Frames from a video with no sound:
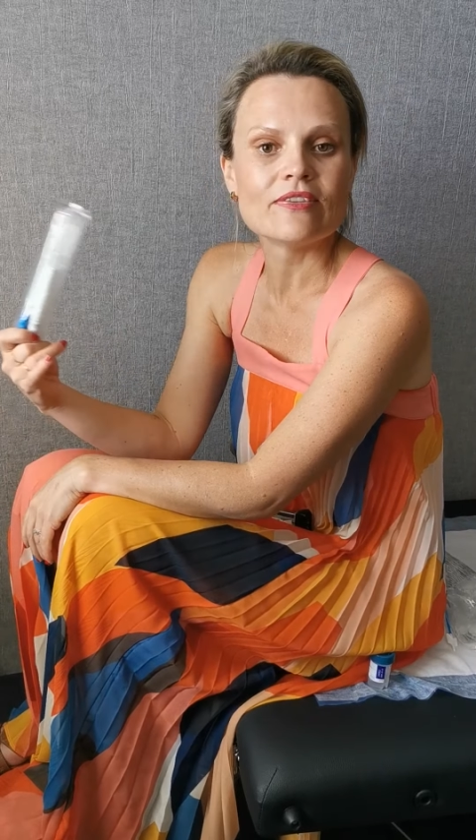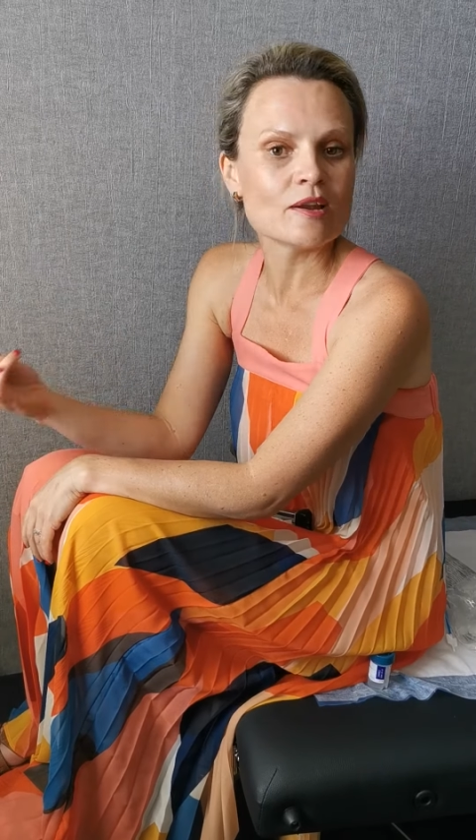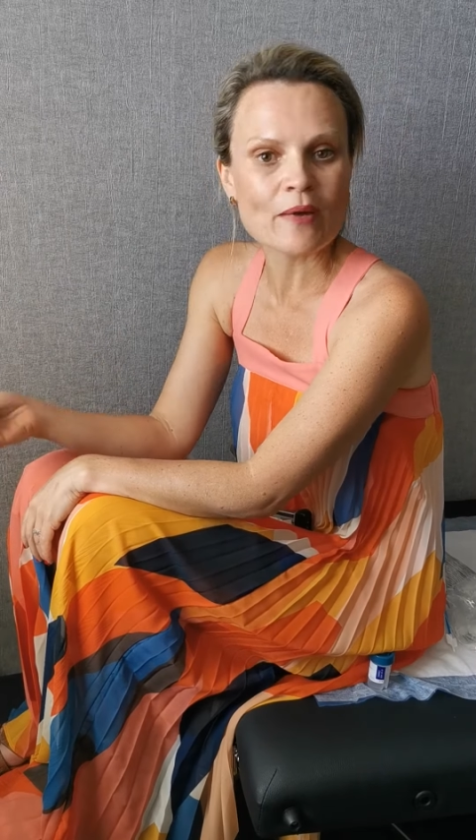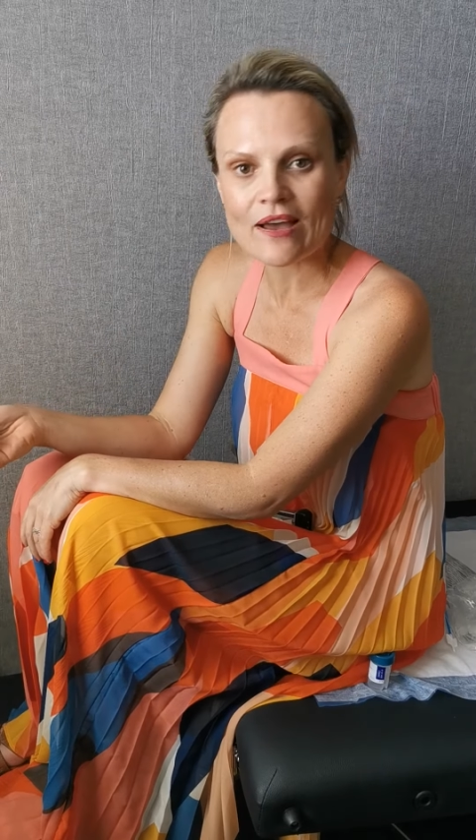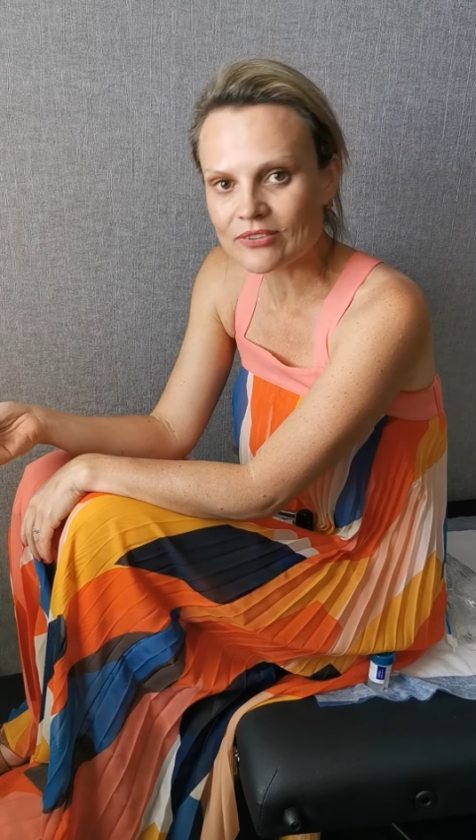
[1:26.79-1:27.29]

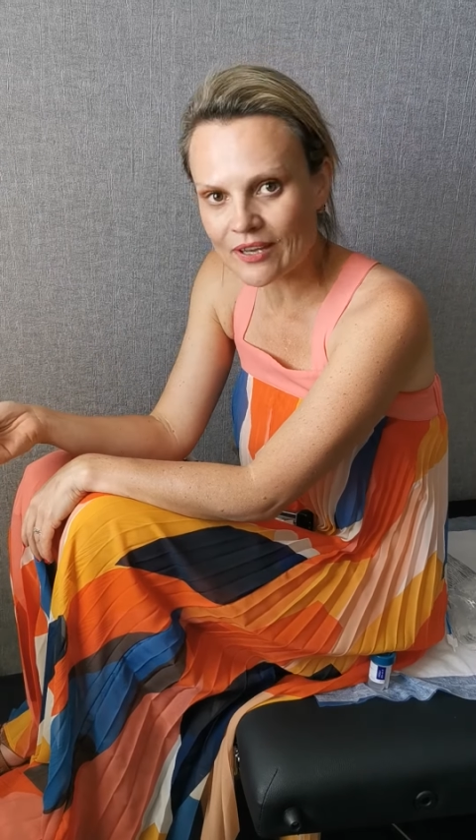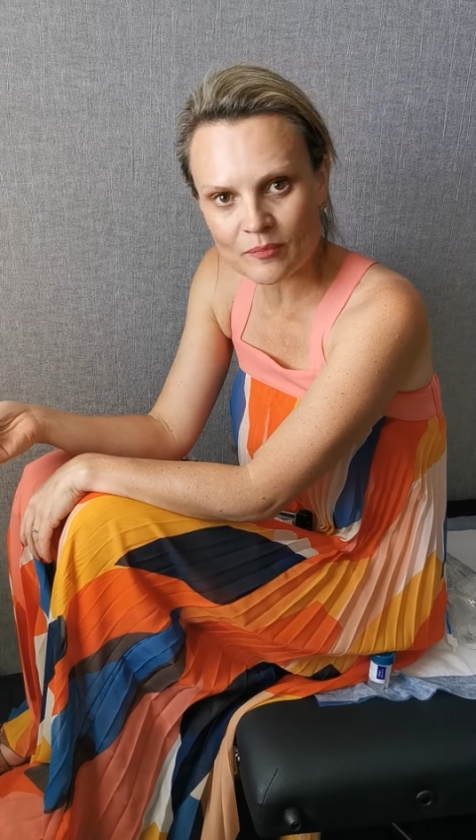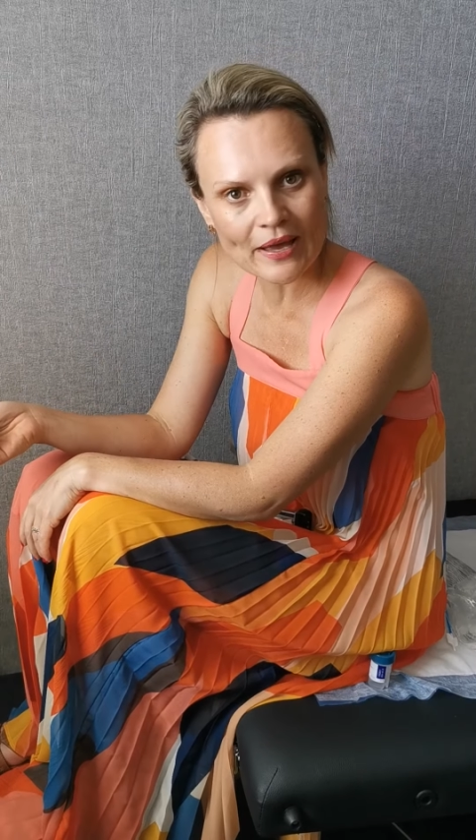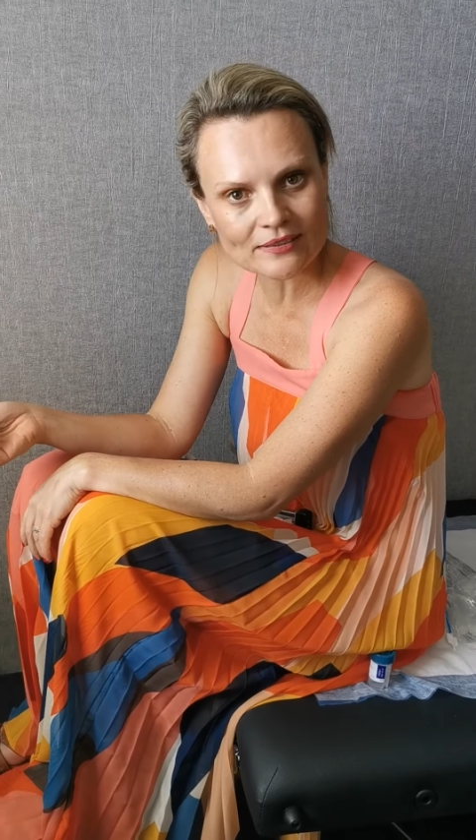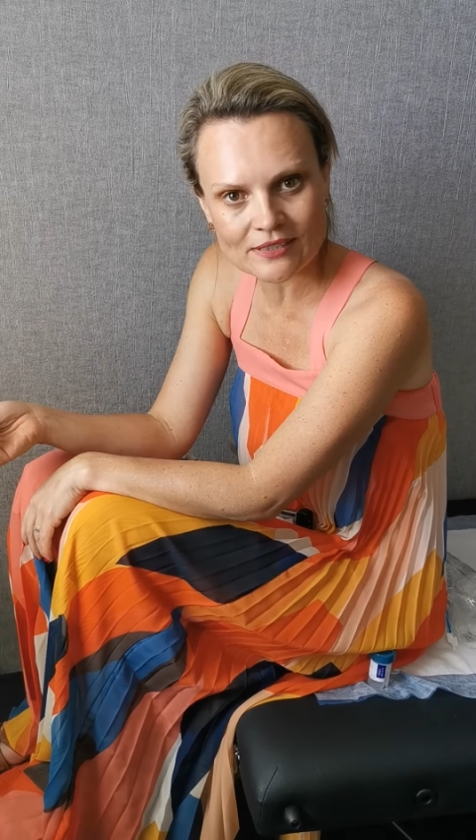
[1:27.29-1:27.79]
Then we haven't
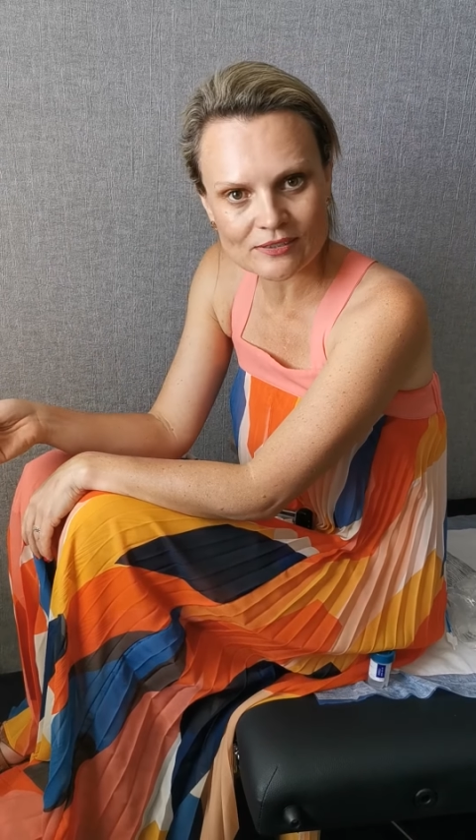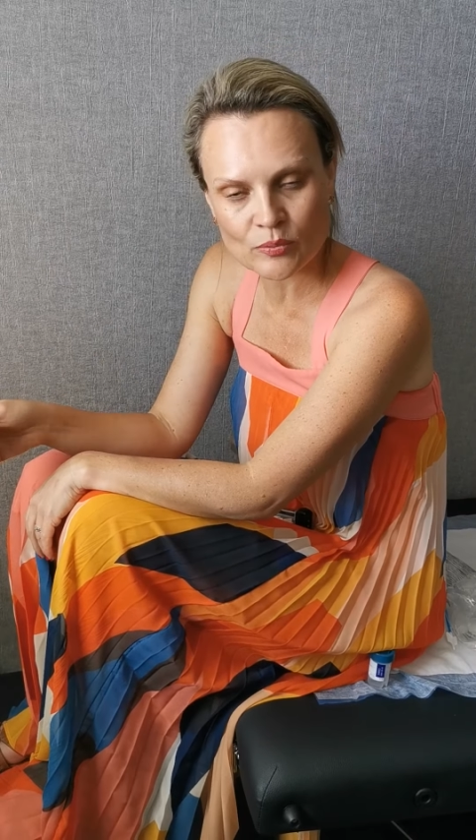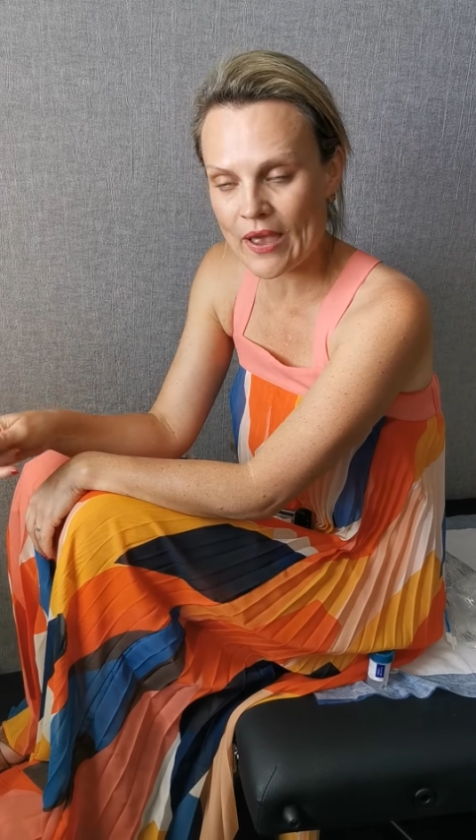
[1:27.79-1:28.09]
done blood tests.